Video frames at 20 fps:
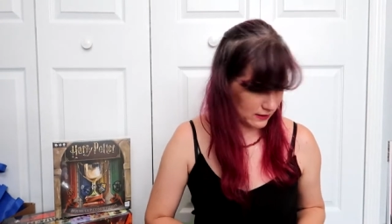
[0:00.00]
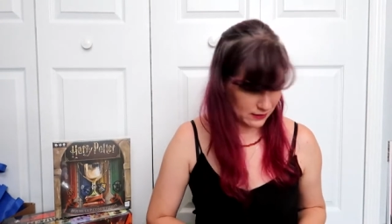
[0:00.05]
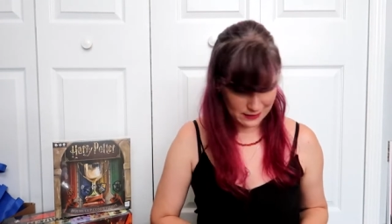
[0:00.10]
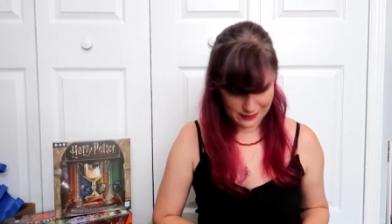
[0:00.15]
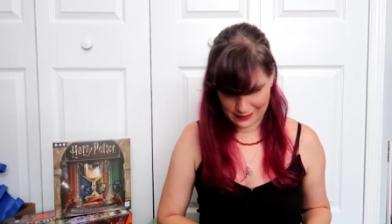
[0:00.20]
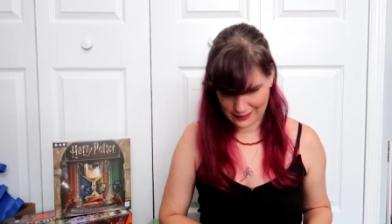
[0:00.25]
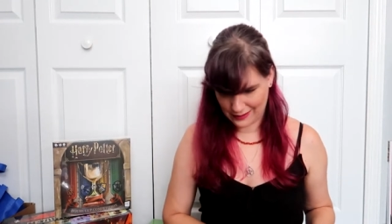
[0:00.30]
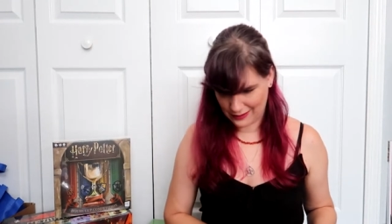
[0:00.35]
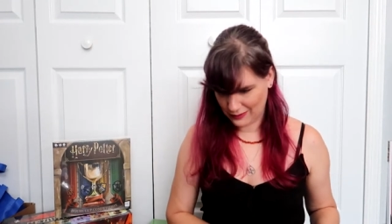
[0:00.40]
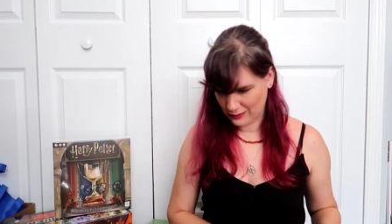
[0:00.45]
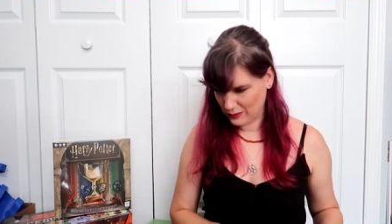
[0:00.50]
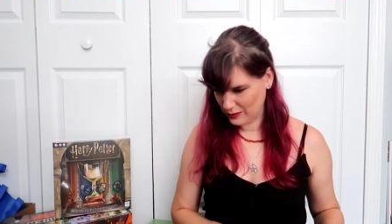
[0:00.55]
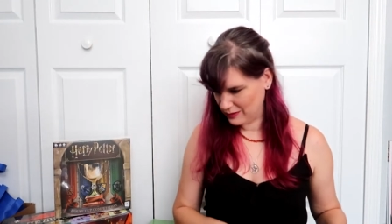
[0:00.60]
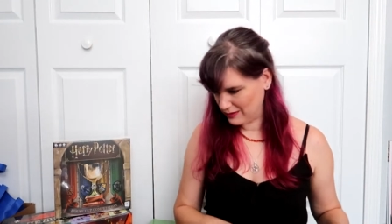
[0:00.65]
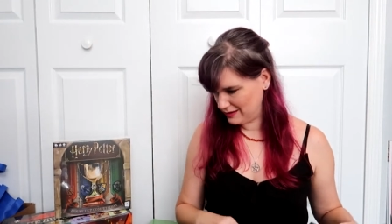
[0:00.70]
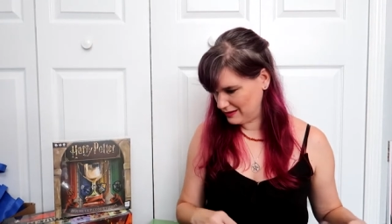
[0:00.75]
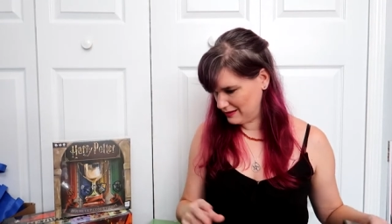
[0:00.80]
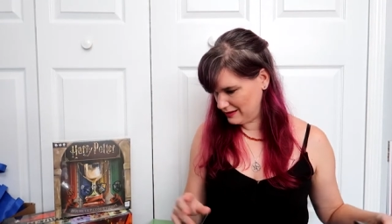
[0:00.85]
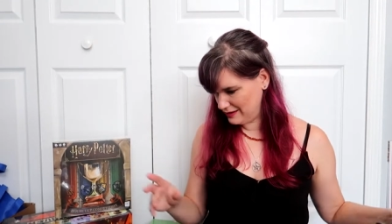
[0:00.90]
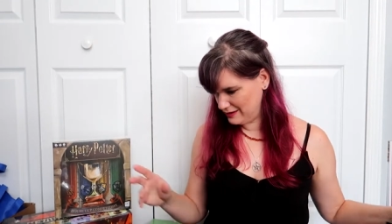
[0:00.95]
Now,
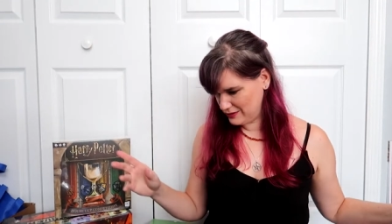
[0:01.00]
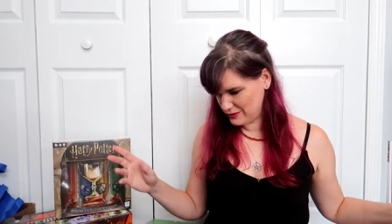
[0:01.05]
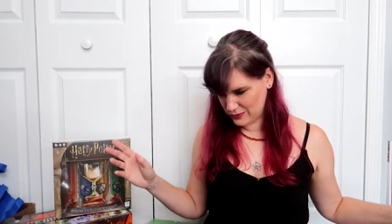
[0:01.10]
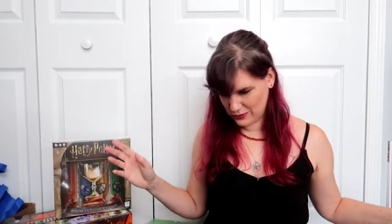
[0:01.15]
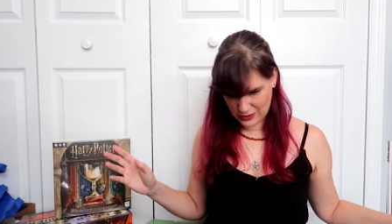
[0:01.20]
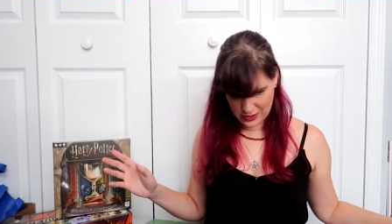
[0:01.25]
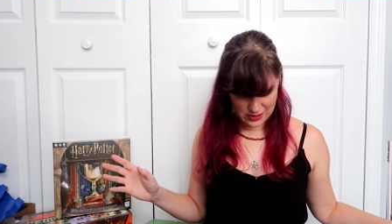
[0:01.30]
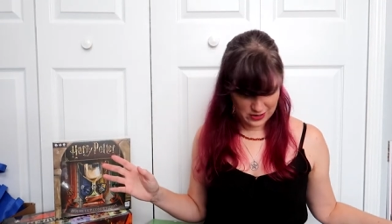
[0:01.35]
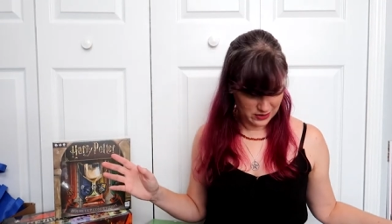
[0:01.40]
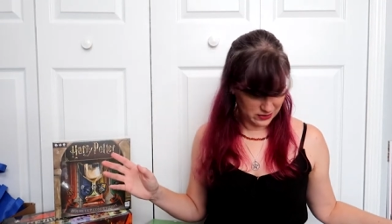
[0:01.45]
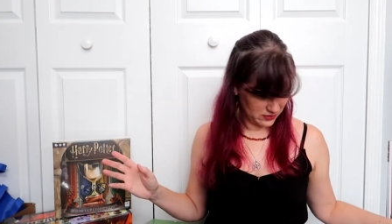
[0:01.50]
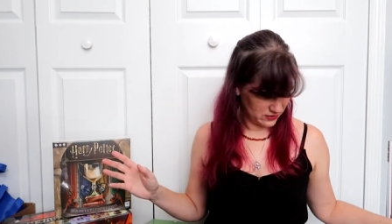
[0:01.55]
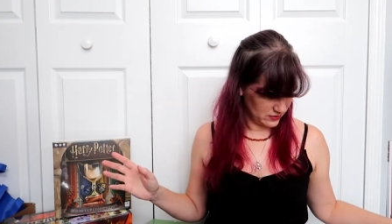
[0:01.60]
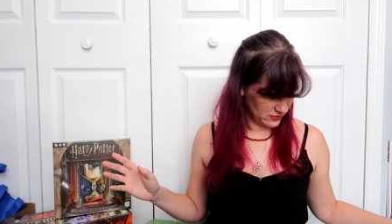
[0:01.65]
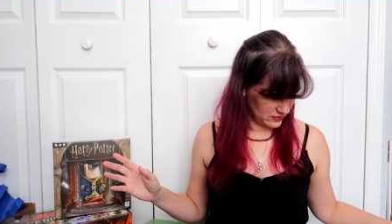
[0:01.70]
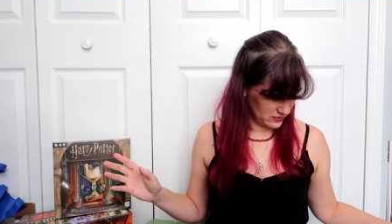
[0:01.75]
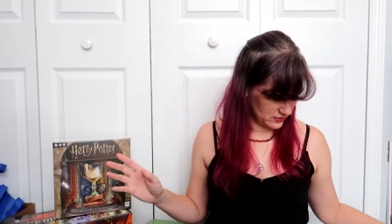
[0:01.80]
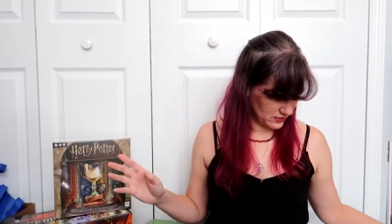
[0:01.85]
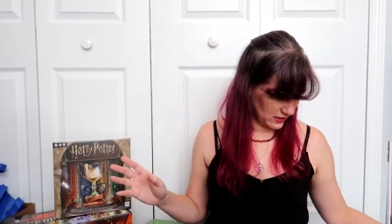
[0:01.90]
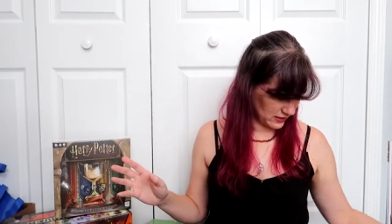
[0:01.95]
onto
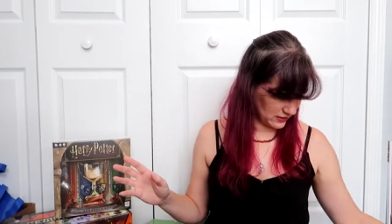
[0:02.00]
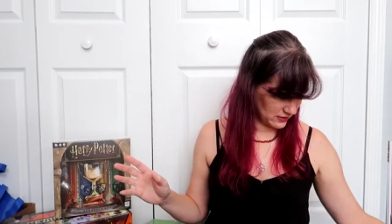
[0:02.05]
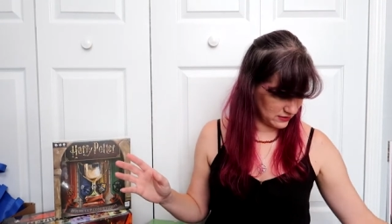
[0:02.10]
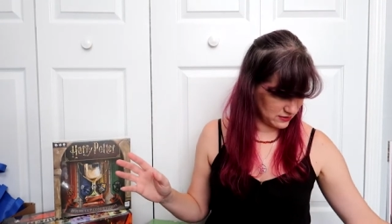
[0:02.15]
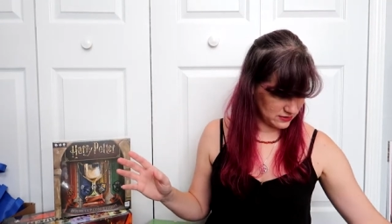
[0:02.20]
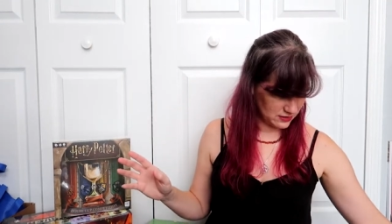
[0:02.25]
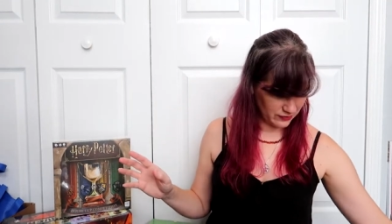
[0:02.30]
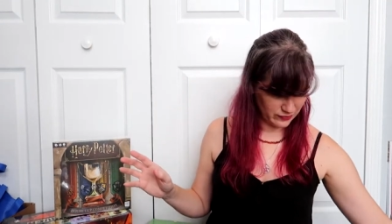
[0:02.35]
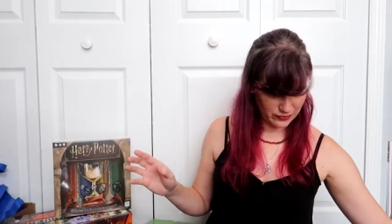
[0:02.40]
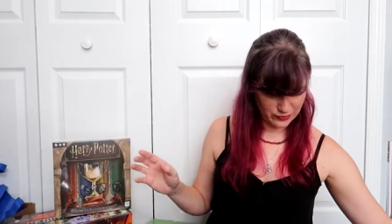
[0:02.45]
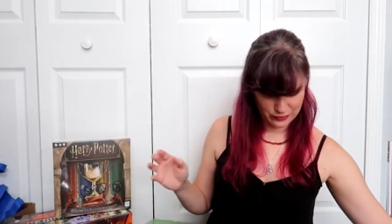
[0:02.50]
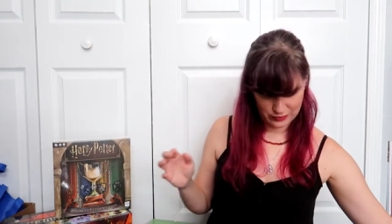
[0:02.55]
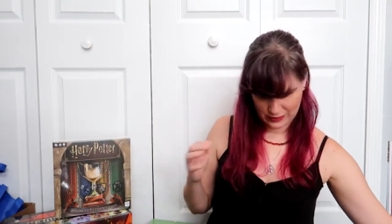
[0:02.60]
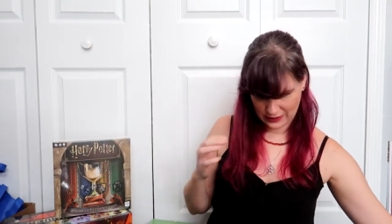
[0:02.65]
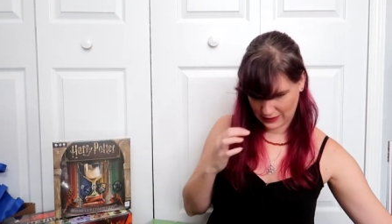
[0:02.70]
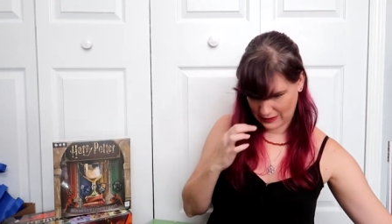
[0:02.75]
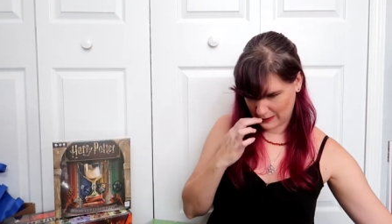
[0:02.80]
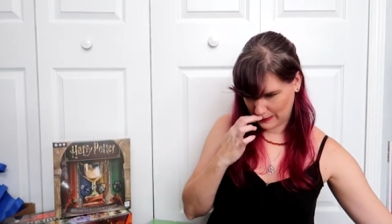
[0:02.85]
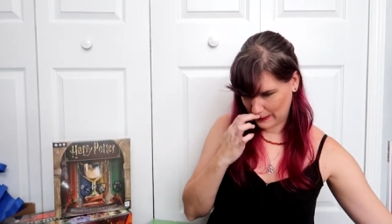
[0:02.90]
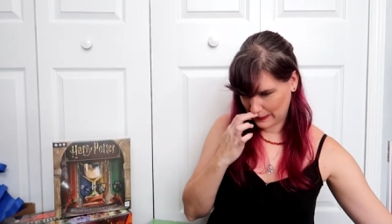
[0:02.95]
non-stocking stuffer
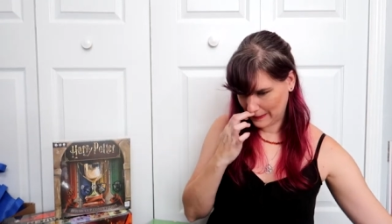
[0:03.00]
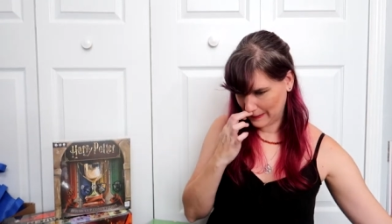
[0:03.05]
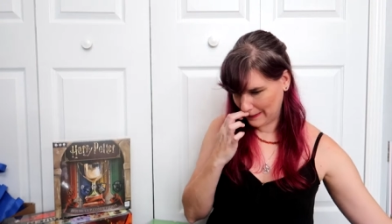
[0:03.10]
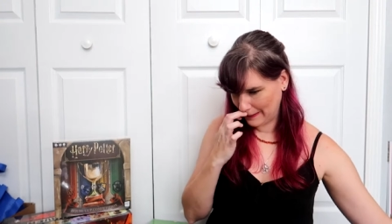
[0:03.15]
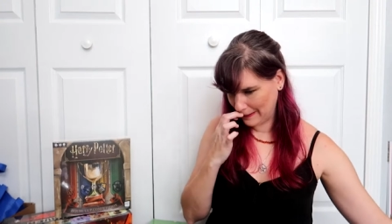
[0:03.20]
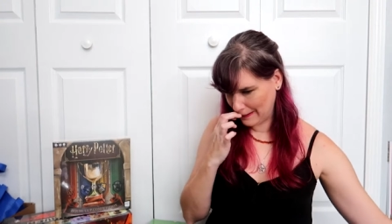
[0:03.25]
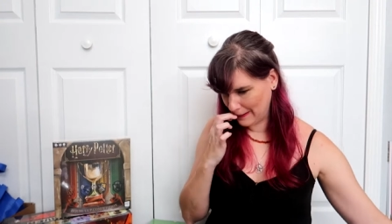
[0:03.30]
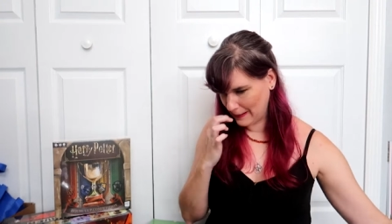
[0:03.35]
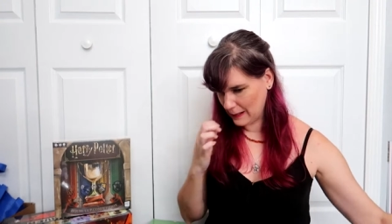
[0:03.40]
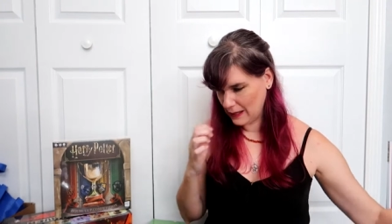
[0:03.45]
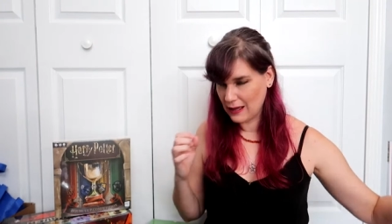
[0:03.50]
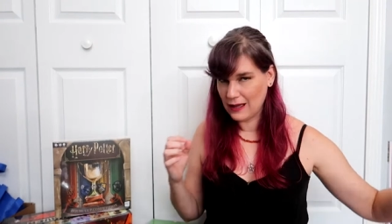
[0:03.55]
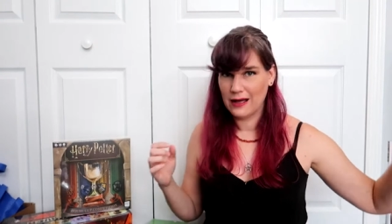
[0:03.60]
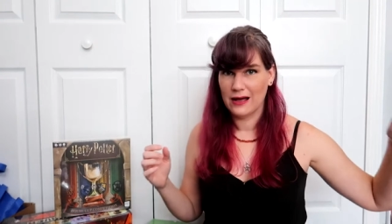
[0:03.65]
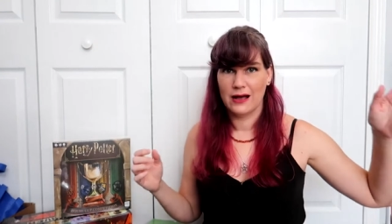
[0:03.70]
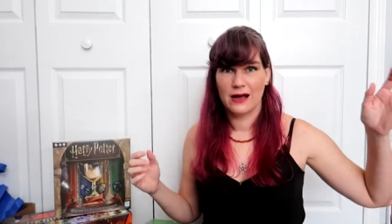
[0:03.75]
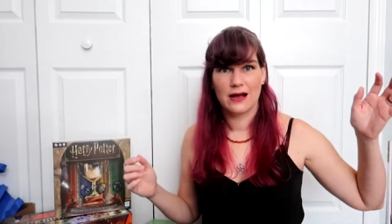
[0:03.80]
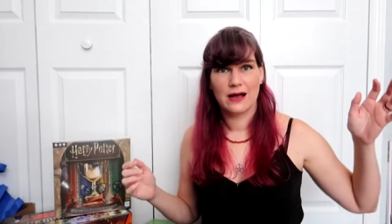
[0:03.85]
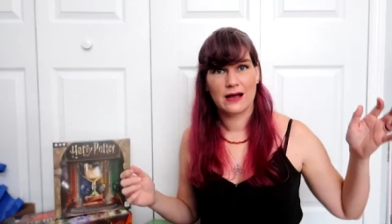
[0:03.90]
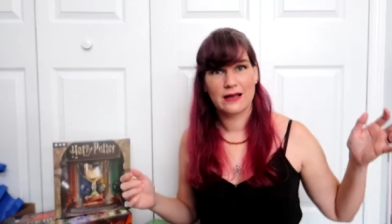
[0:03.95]
related
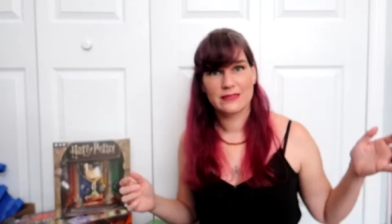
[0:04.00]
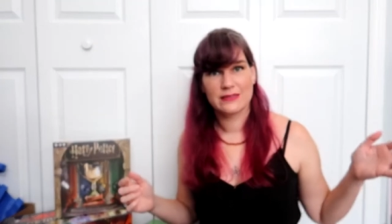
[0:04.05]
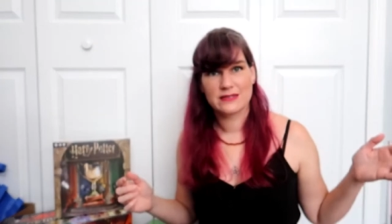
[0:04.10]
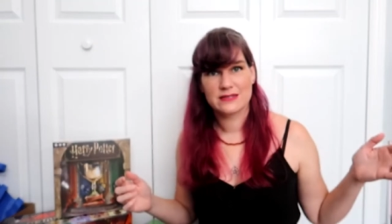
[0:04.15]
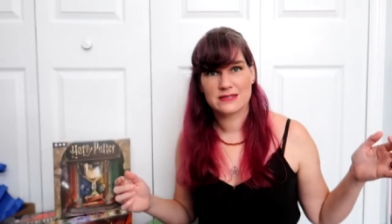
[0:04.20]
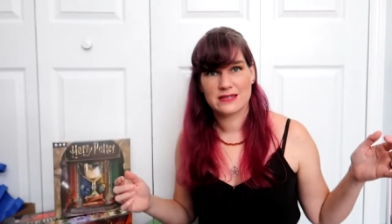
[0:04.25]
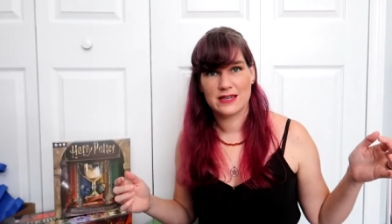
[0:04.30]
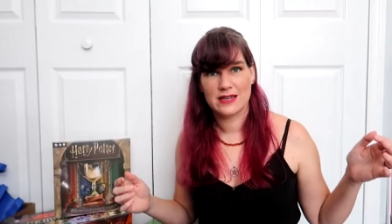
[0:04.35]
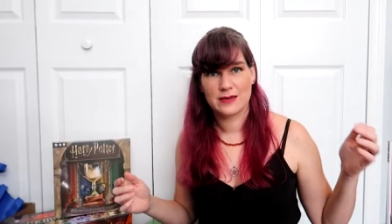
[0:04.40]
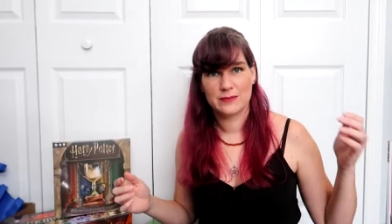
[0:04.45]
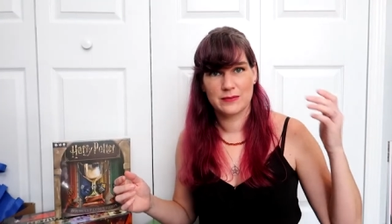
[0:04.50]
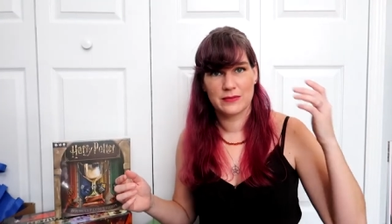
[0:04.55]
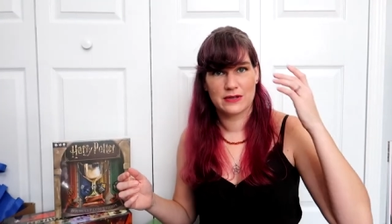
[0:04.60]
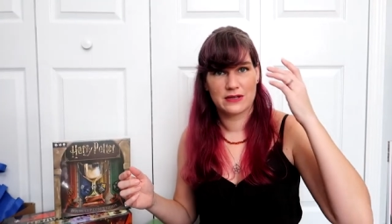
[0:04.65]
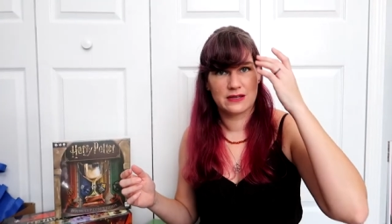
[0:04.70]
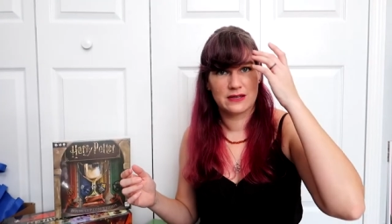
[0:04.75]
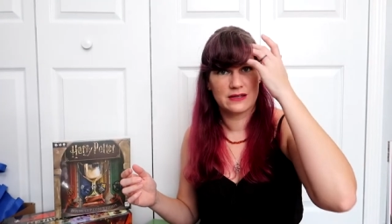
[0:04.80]
on the same